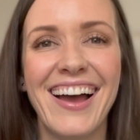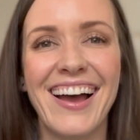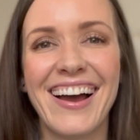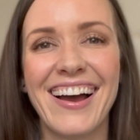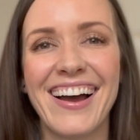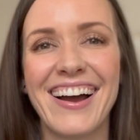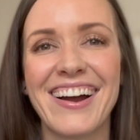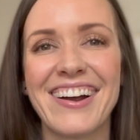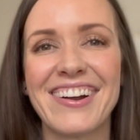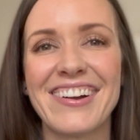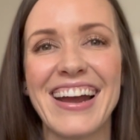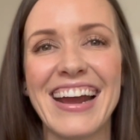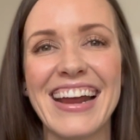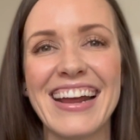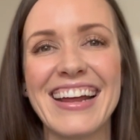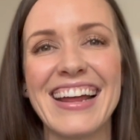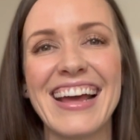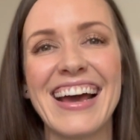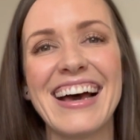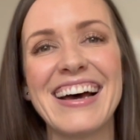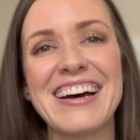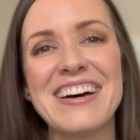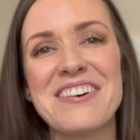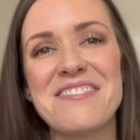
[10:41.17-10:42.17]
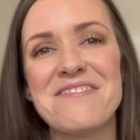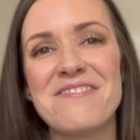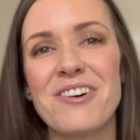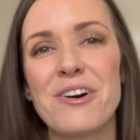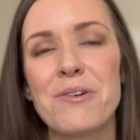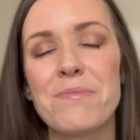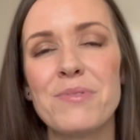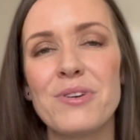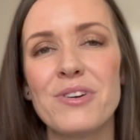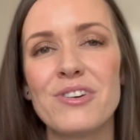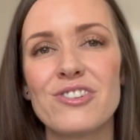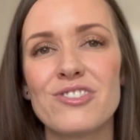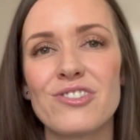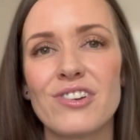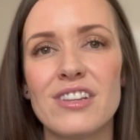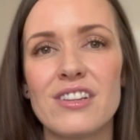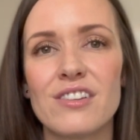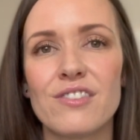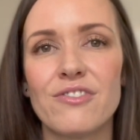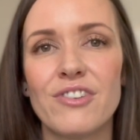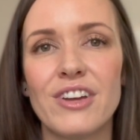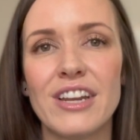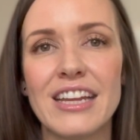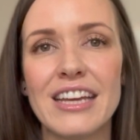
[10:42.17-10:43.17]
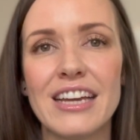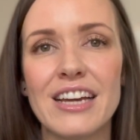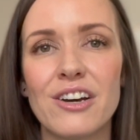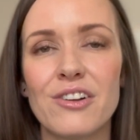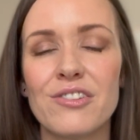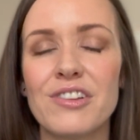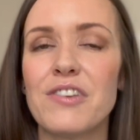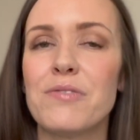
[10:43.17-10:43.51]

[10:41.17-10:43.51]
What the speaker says: All right, hope you enjoyed this video.